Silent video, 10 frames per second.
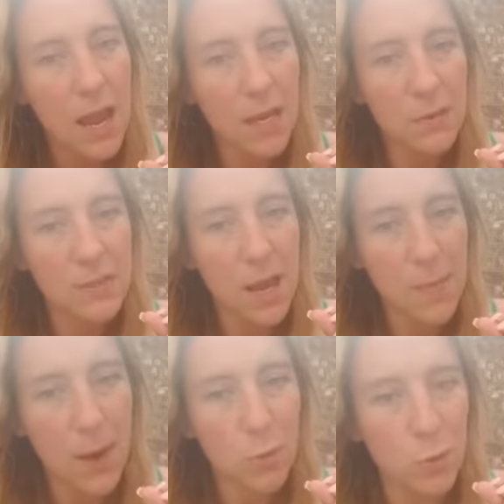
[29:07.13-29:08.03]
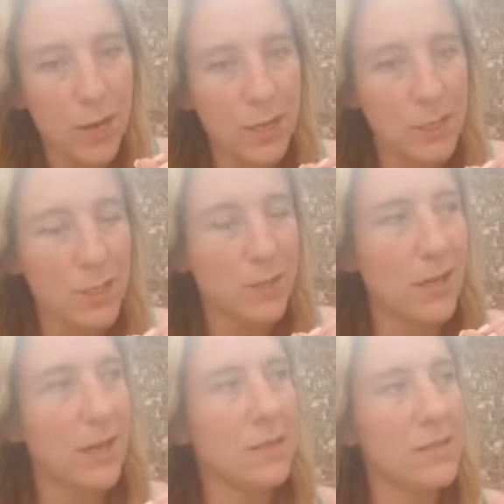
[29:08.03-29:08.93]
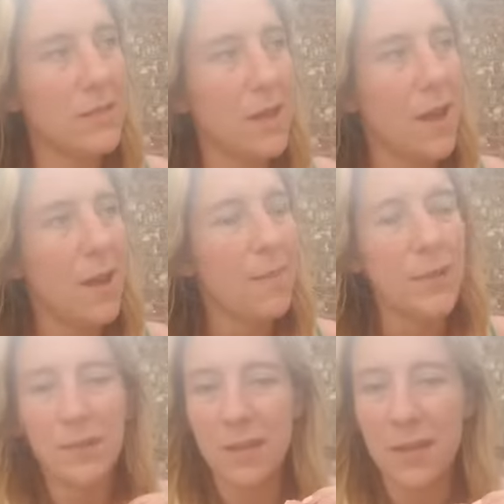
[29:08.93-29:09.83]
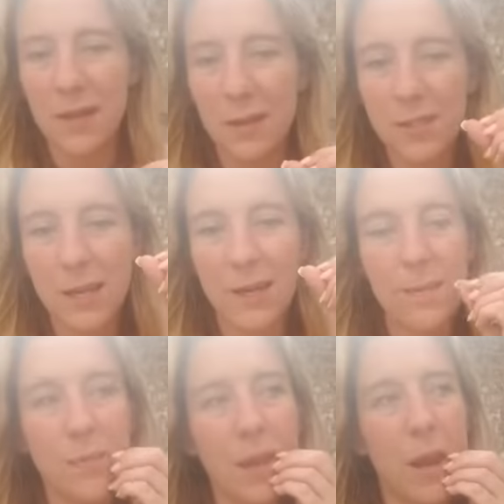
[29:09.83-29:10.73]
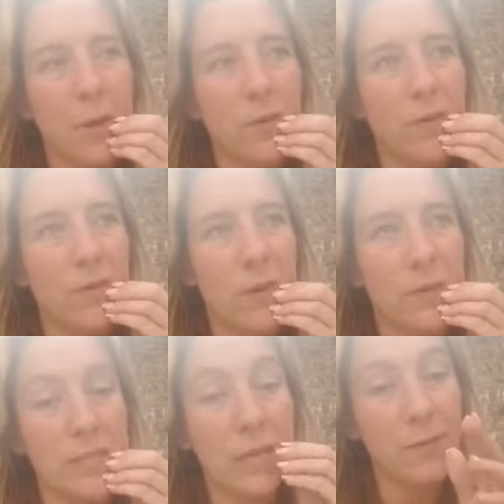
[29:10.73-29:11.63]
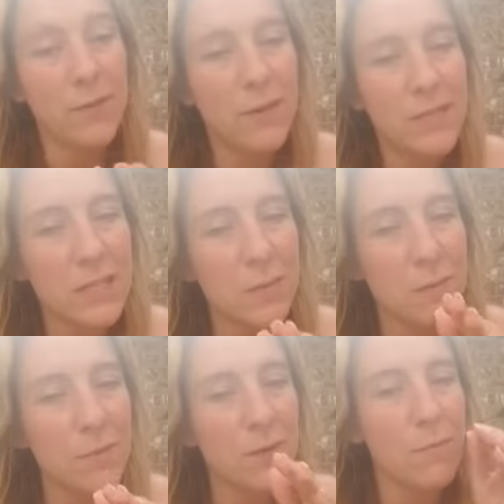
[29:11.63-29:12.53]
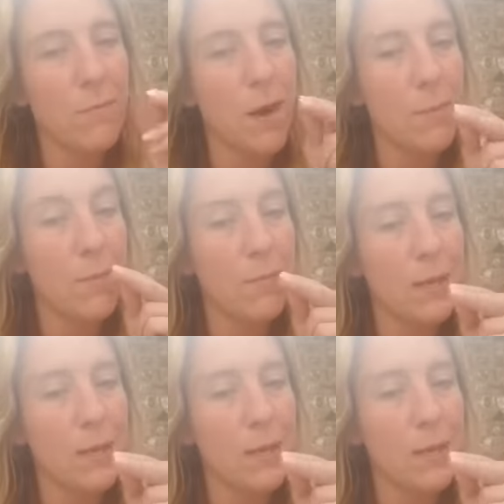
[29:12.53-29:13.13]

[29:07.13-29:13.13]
And it was about gratitude. And here's the thing, there's like, I don't know if you've ever seen the movie Mamma